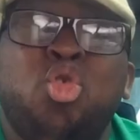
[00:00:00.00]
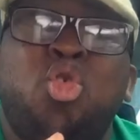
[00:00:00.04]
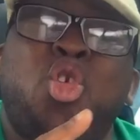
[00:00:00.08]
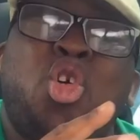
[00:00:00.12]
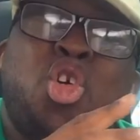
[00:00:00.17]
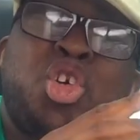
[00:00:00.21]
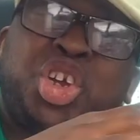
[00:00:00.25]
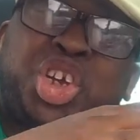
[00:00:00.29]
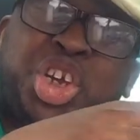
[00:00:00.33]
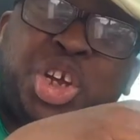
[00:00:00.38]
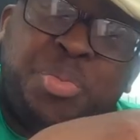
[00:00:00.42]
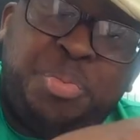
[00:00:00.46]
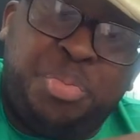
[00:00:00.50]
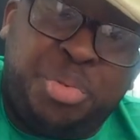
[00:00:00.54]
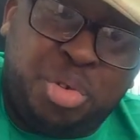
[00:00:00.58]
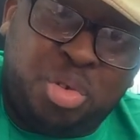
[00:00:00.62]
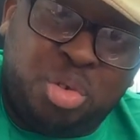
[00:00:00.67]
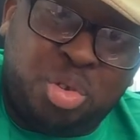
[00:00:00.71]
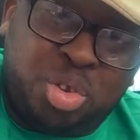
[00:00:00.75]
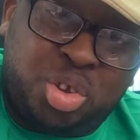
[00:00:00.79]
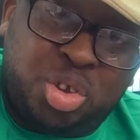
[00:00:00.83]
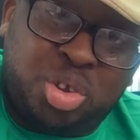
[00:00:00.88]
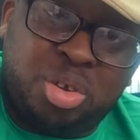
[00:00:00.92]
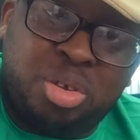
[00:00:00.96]
to
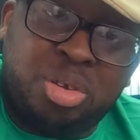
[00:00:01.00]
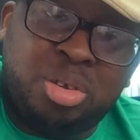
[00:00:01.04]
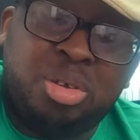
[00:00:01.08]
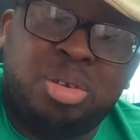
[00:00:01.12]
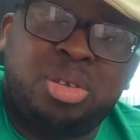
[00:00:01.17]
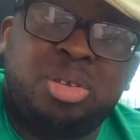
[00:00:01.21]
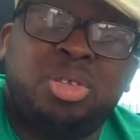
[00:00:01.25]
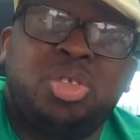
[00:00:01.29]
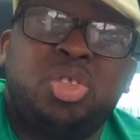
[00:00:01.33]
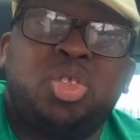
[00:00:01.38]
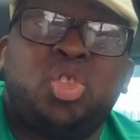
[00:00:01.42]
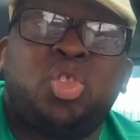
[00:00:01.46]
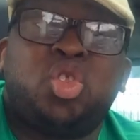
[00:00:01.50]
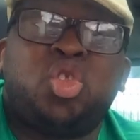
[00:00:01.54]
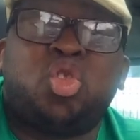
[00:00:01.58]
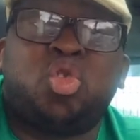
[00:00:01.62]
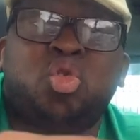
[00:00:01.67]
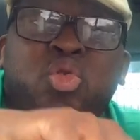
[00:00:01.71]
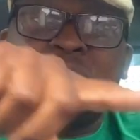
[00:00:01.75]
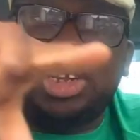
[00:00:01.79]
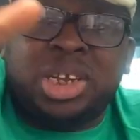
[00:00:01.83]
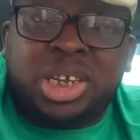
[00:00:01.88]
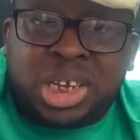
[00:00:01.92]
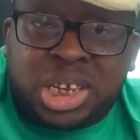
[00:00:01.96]
contribute
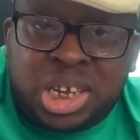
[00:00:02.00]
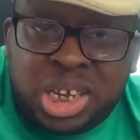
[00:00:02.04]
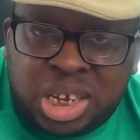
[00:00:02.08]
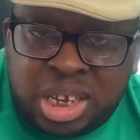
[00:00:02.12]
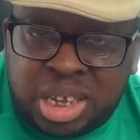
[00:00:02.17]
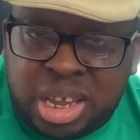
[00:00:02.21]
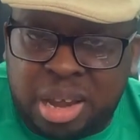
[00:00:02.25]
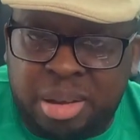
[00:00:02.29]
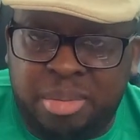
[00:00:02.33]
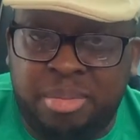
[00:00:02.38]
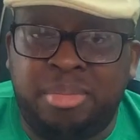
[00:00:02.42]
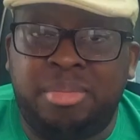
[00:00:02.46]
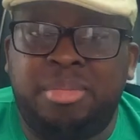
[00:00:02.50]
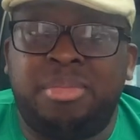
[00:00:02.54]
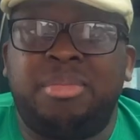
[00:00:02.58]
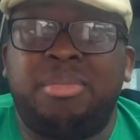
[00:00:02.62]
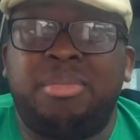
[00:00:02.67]
to the system.